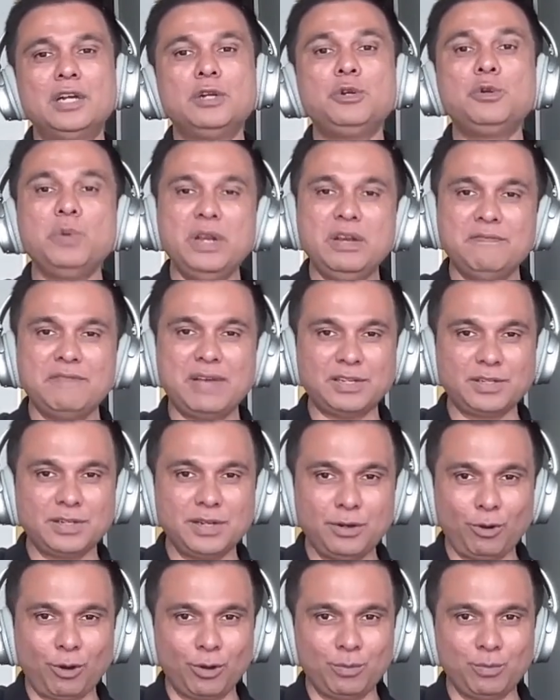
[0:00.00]
to invest
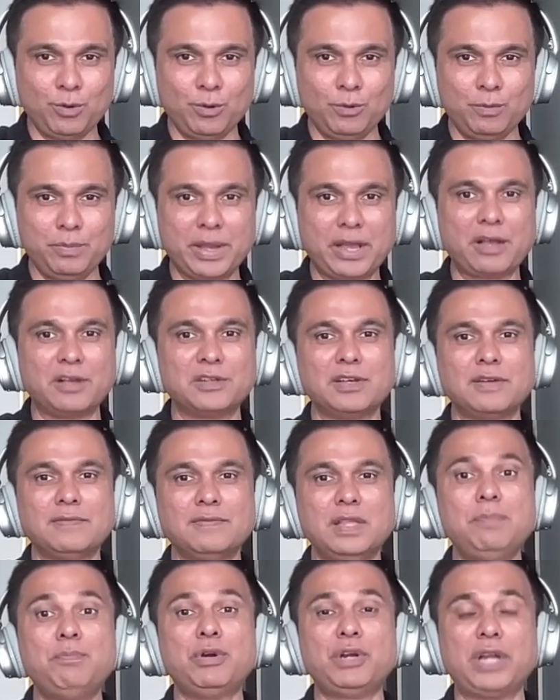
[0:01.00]
in Orbo, because of
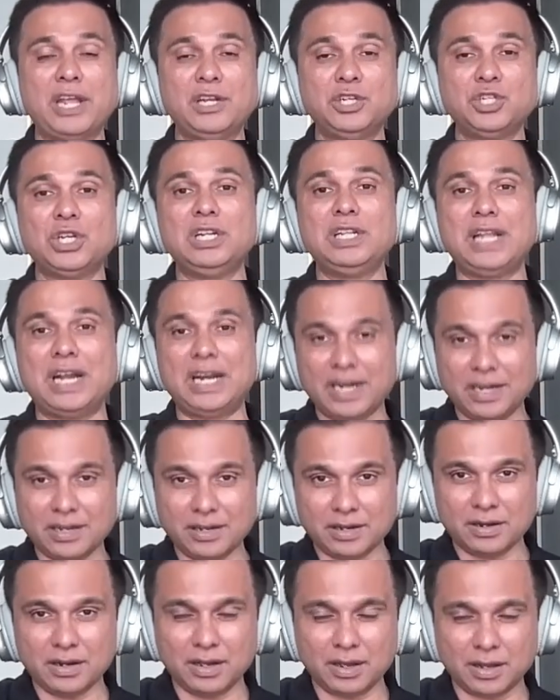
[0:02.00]
the potential that
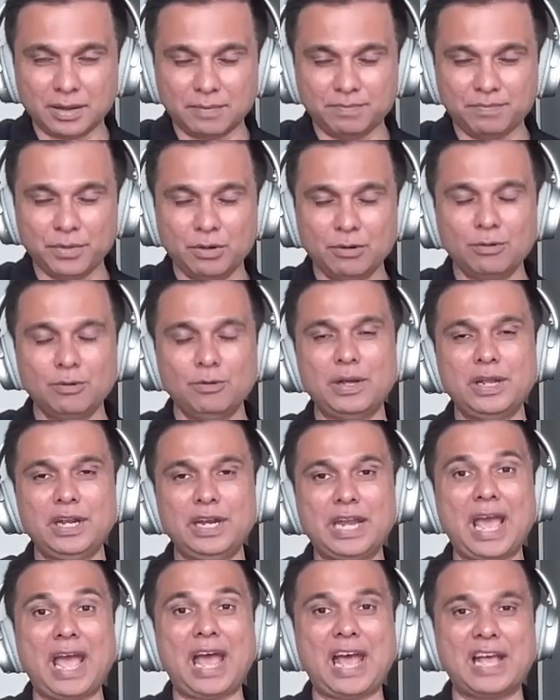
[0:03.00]

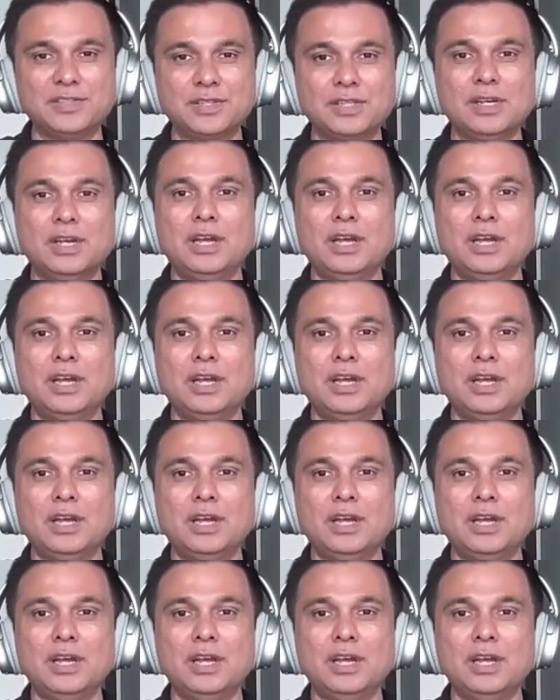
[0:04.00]
it has